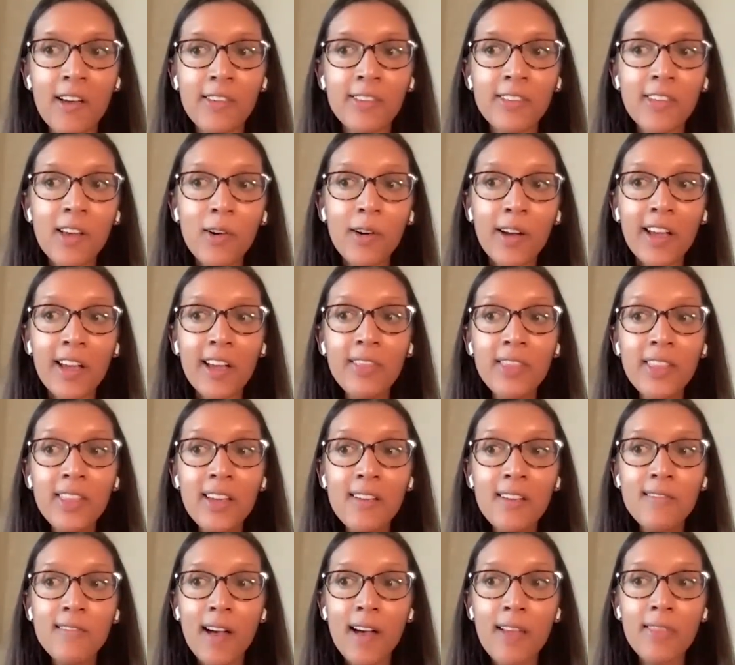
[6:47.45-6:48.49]
So, in the
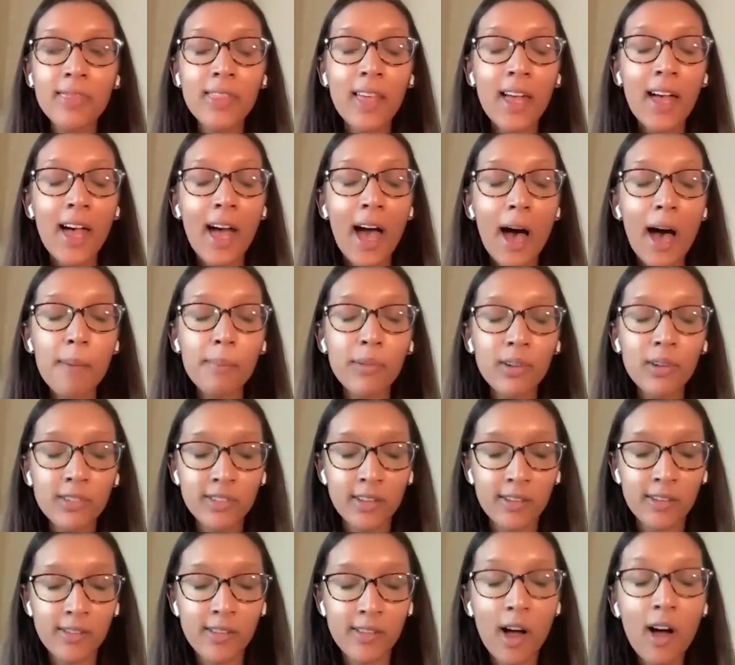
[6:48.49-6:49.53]
event that Apple
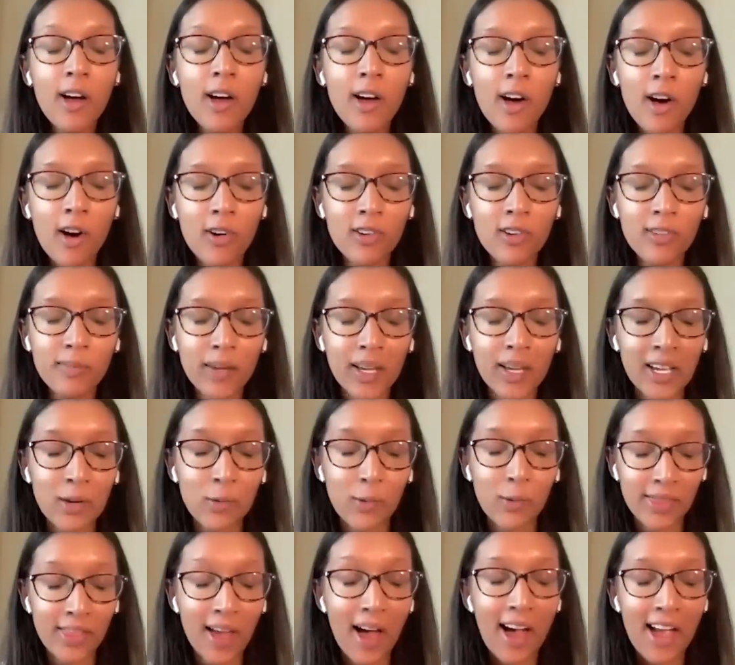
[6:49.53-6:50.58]
does not own me
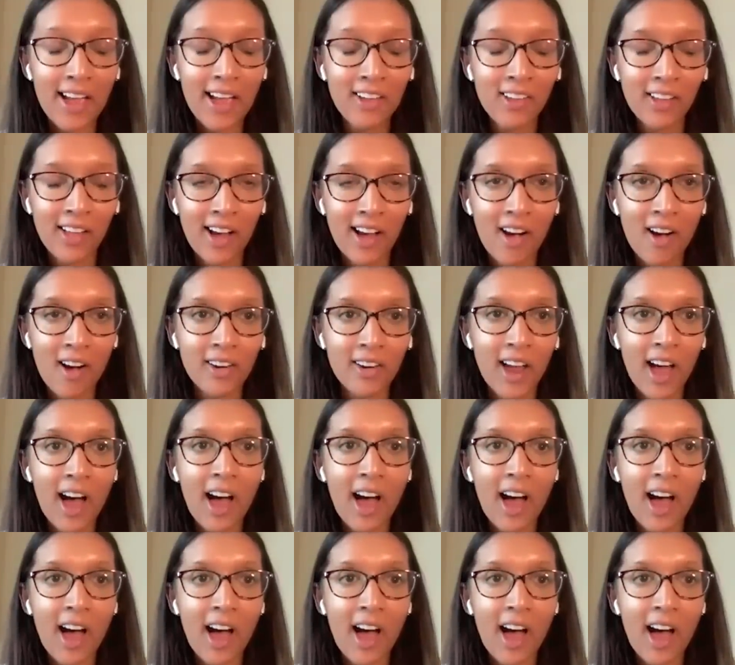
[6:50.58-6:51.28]
with iCloud,